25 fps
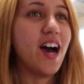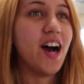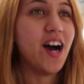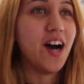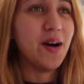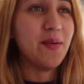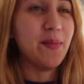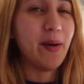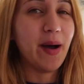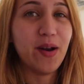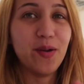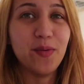
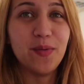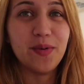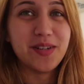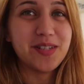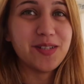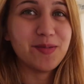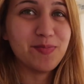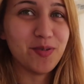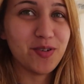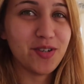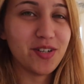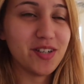Um, I don't want
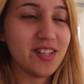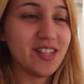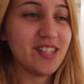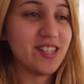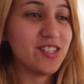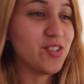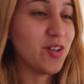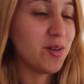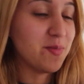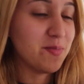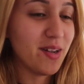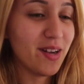to spoil
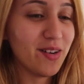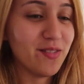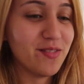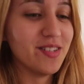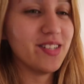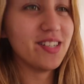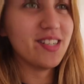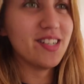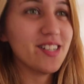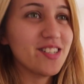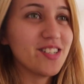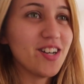it, so I'm not
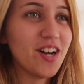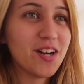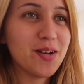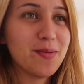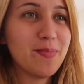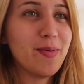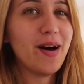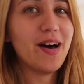really going to talk